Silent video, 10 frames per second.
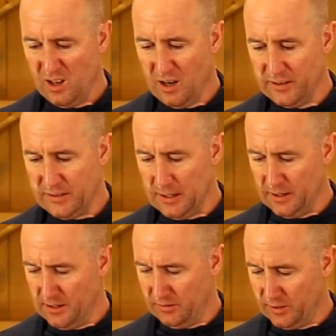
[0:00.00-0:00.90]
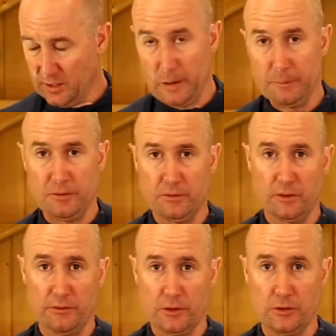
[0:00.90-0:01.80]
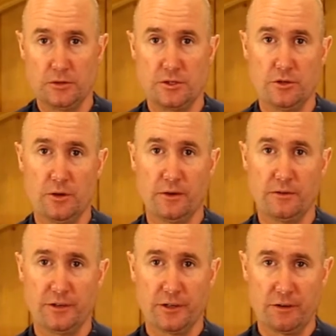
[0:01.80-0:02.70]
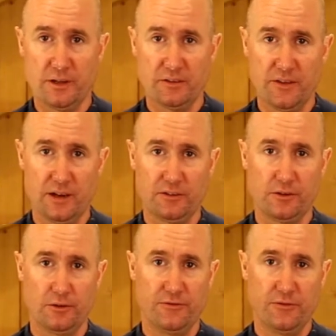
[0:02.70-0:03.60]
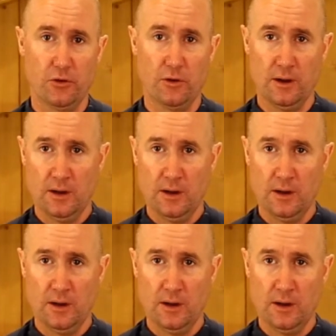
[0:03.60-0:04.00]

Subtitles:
ideally it needs to go up to sort of a good 200 degrees, and then it's good for